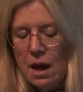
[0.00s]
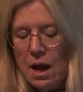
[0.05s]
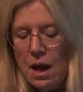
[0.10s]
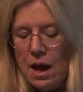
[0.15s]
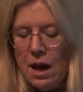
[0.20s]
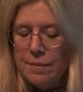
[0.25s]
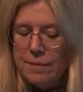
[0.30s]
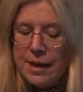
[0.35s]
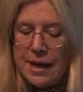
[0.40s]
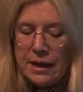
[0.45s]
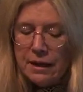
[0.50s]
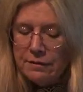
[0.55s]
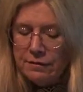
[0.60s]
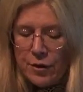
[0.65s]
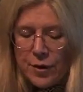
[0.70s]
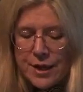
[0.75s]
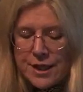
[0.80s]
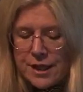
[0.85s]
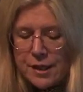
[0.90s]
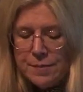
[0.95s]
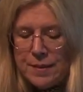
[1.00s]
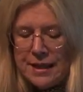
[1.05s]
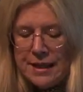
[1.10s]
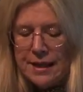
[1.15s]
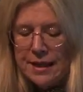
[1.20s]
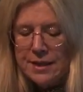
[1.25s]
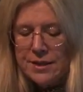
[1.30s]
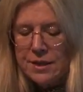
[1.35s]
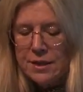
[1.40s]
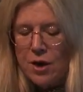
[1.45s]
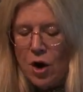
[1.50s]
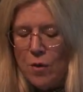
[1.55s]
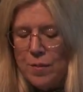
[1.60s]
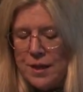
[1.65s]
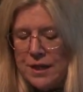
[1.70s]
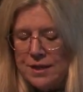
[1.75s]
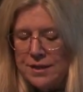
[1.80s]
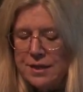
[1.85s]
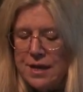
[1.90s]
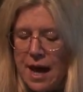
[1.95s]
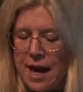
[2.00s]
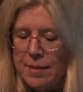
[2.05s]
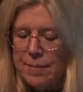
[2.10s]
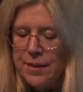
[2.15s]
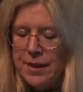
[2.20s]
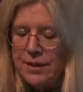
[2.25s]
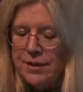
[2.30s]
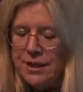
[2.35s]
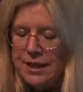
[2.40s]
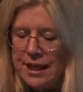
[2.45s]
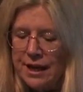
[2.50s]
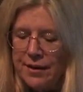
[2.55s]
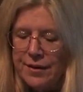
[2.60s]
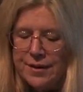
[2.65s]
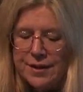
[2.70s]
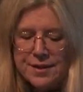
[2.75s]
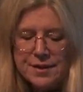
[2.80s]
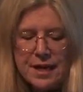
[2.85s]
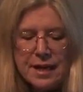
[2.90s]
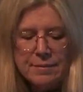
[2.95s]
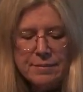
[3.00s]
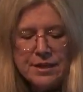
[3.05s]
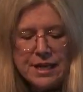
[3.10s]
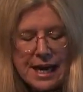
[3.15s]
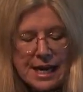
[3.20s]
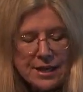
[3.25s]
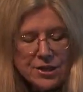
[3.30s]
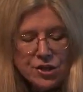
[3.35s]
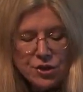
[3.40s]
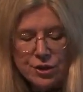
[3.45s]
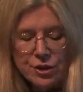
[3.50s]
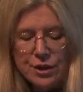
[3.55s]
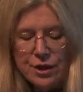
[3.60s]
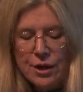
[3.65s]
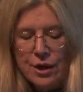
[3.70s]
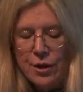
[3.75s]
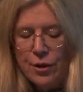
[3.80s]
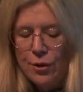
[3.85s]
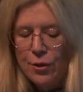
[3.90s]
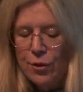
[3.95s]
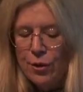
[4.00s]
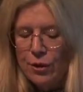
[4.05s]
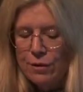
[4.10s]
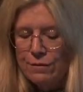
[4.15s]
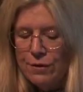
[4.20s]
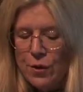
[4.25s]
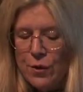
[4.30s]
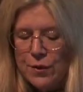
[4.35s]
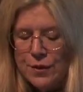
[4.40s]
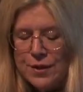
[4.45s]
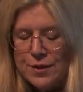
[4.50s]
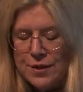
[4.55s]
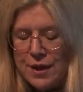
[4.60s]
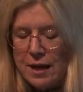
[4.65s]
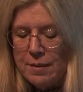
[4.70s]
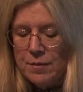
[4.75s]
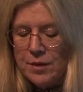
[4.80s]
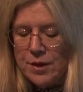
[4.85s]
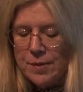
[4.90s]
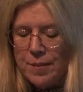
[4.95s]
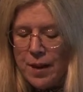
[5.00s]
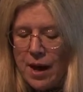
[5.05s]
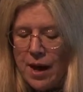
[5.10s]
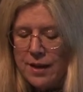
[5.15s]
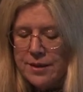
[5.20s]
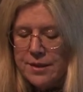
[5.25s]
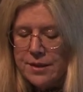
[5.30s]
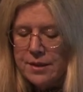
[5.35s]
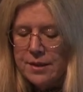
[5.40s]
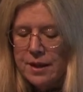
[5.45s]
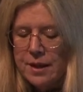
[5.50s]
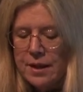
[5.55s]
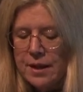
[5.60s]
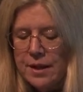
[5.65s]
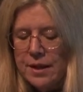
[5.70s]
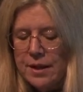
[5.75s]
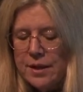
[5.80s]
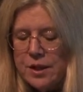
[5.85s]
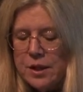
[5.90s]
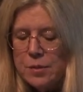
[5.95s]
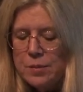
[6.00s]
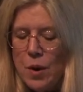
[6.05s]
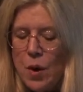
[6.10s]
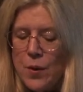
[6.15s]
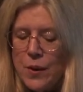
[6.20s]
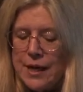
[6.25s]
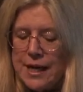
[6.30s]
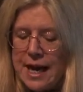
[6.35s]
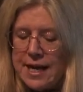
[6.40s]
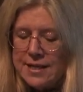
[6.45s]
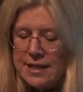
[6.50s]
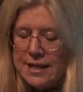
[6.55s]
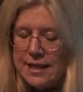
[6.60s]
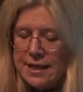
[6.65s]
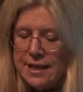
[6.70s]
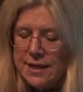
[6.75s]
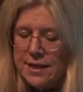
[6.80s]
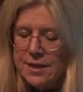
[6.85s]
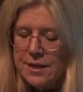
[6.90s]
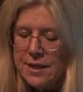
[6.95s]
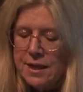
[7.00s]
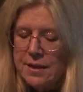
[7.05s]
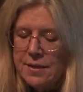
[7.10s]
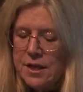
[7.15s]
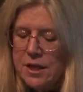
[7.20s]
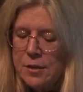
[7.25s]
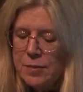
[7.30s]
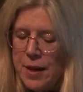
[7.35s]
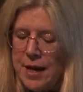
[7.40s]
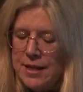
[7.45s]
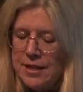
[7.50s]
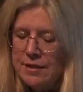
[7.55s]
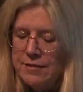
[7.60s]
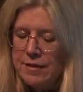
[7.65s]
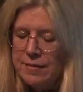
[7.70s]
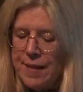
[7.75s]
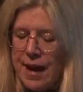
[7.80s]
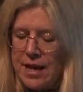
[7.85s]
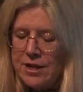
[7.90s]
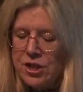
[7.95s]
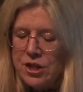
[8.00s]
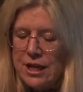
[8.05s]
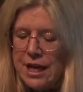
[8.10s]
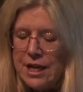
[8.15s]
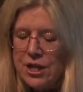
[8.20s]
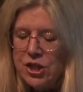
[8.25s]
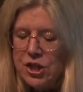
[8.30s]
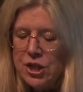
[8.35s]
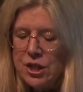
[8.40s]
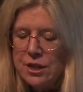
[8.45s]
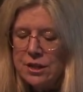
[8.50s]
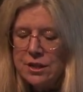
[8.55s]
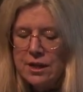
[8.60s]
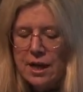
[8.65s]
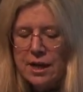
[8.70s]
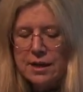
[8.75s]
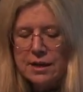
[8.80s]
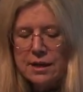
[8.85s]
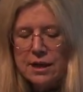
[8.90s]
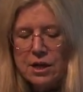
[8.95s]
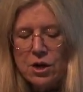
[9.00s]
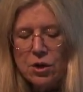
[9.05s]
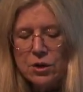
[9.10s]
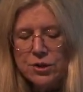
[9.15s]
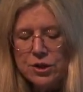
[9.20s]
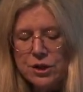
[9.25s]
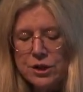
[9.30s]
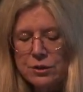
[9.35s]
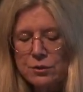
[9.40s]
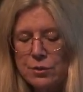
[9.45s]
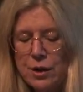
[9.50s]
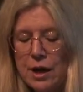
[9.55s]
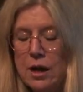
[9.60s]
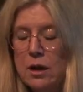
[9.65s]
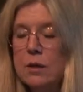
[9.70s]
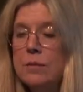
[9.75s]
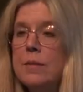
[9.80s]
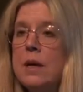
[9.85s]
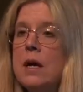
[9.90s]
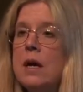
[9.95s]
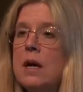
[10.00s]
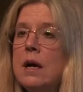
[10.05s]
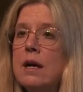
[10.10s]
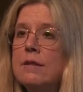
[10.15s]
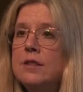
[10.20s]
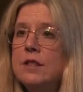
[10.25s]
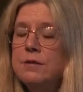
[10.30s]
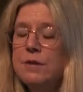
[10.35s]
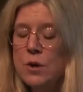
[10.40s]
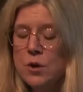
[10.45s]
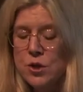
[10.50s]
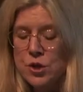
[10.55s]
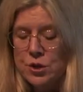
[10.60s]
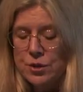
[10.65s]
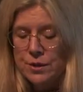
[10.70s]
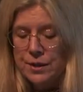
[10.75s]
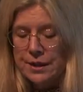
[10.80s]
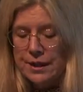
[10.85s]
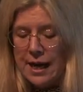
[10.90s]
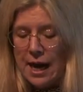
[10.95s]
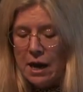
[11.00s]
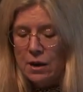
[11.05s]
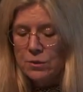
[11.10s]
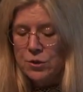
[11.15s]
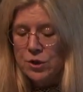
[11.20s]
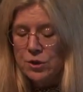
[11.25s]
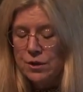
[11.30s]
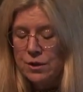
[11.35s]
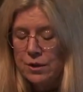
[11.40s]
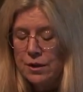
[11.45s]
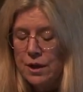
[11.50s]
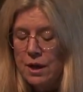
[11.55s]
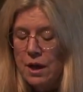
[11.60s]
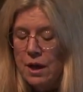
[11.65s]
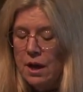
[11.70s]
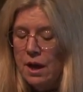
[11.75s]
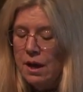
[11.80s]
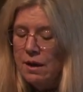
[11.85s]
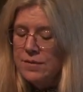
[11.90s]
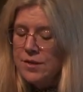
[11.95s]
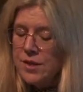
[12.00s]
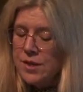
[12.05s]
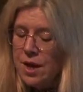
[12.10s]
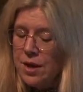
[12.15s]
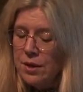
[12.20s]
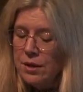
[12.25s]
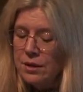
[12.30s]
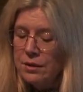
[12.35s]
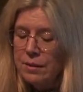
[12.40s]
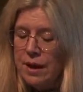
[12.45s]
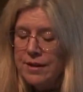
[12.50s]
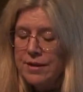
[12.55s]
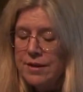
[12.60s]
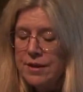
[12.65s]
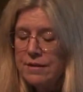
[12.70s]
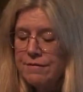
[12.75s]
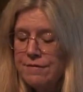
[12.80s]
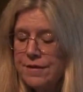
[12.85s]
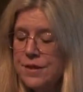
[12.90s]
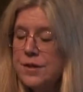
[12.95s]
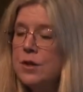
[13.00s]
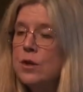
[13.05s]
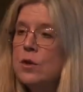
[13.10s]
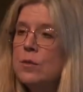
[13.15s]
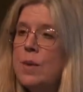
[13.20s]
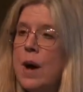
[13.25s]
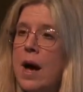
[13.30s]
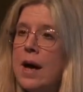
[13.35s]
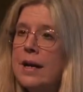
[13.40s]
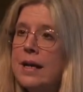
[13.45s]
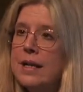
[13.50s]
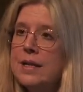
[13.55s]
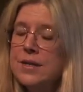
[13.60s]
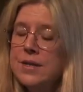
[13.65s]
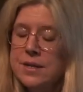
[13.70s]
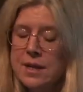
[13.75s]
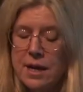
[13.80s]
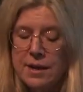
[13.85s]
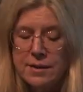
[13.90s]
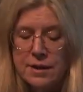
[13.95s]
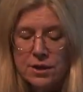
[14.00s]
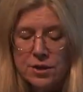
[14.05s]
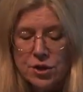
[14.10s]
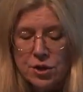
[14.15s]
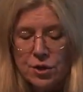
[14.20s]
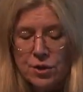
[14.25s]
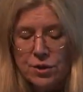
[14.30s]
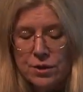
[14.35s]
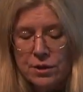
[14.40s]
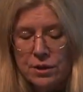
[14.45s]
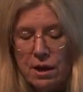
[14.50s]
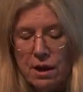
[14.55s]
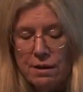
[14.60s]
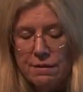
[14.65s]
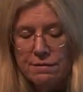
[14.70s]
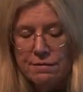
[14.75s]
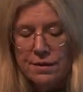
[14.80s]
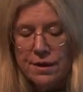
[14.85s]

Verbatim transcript: A male voice speaking as a gopi does not appear to carry the same danger or evoke the same response, spoken as it is in the space of imagination and in the alternate realm of devotional encounter, of subtle rather than physical bodies and the eternal love